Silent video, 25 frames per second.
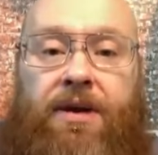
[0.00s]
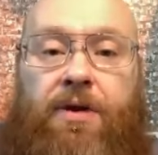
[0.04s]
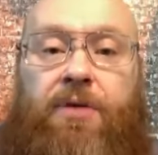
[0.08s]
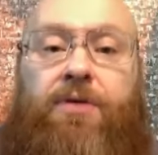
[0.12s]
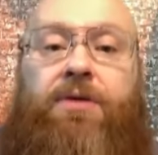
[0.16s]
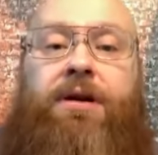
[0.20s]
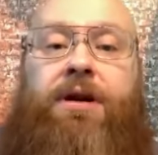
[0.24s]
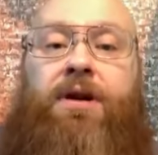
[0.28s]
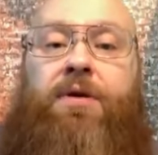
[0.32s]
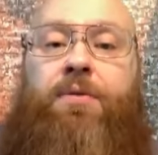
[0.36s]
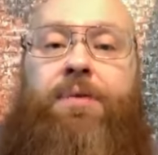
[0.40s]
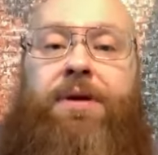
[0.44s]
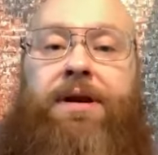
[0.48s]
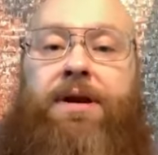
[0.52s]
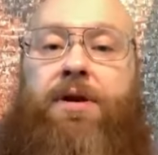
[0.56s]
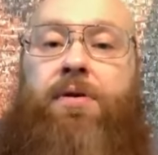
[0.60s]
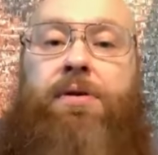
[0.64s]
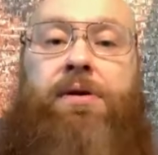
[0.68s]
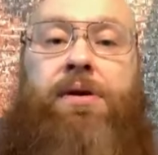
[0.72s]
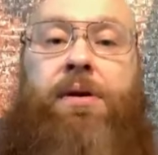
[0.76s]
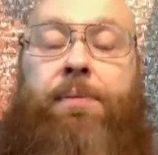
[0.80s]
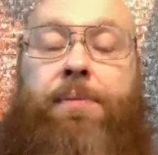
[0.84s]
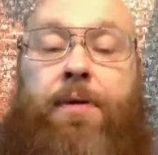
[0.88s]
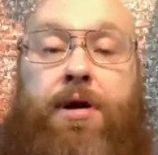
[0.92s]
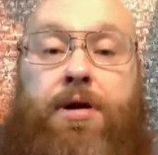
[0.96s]
You can renew your
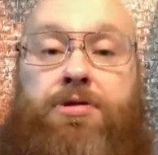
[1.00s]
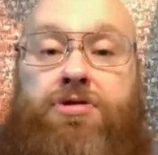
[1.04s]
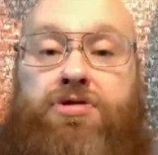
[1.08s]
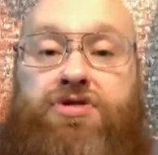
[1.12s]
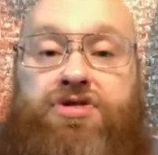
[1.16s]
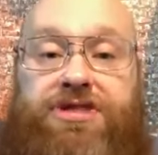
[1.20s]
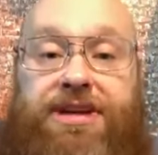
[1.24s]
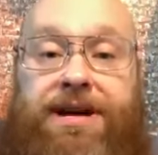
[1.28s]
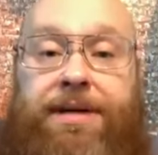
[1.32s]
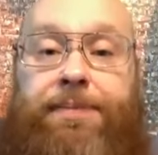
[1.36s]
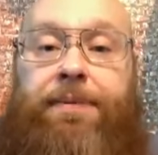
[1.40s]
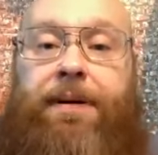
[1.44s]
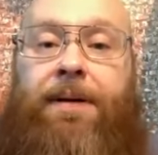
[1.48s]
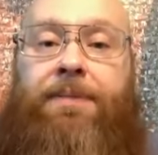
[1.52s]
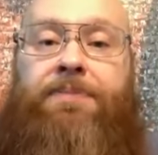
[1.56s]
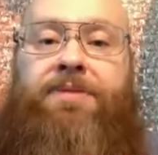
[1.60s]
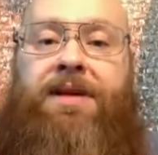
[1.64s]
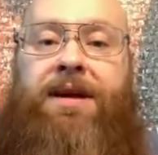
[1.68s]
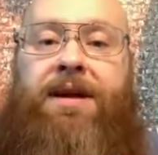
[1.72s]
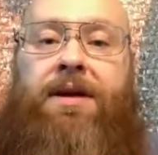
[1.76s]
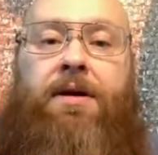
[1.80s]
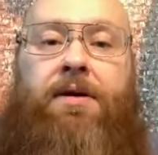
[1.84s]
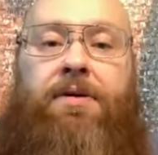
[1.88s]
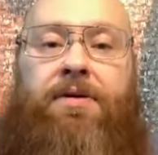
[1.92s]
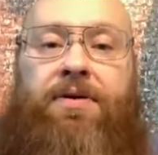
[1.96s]
partnership,
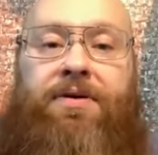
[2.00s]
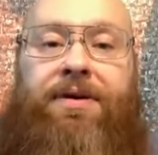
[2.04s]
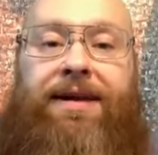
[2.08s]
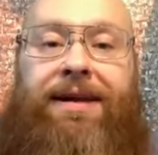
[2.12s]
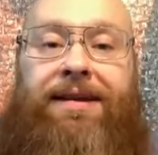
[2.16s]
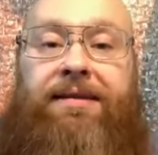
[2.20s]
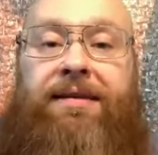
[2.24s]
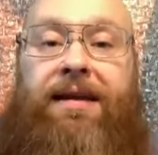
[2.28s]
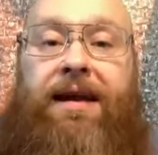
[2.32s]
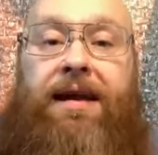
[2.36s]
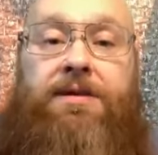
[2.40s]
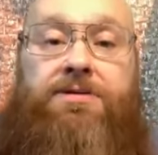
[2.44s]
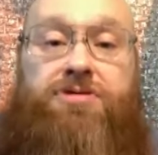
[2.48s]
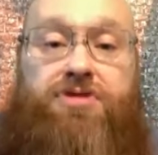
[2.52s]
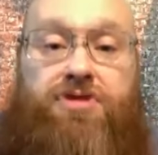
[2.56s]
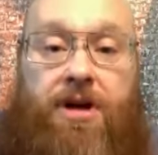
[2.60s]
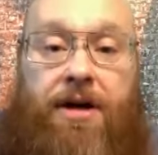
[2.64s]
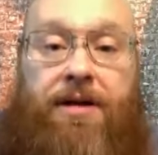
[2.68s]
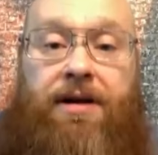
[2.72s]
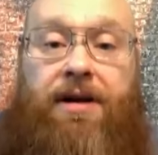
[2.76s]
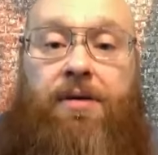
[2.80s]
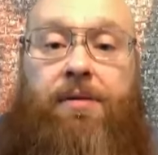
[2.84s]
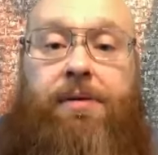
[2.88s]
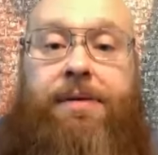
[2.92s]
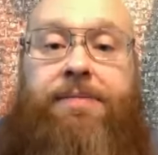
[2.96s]
update all your details on
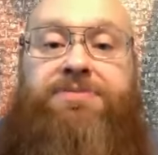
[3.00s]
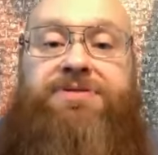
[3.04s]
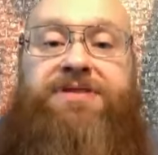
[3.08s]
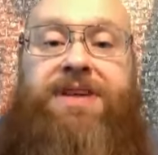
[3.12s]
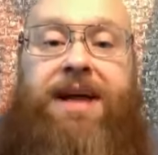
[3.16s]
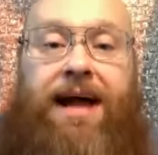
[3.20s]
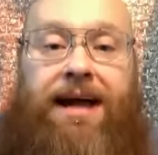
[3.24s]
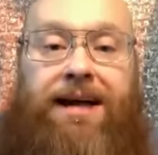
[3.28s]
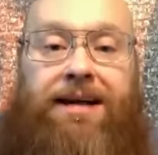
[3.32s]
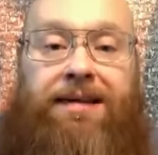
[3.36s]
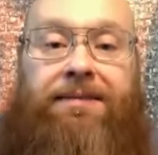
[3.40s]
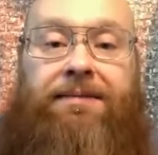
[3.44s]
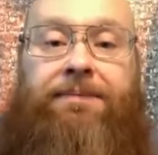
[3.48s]
our website